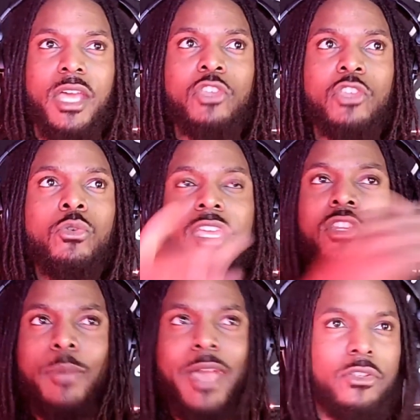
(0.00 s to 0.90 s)
You'll end up
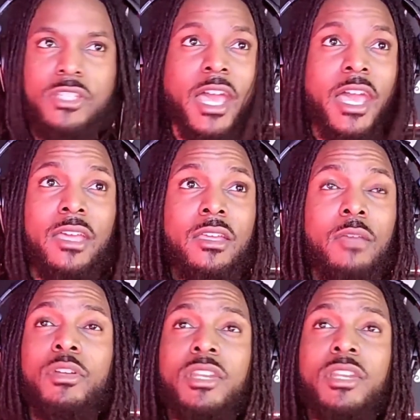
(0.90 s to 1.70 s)
outside, but not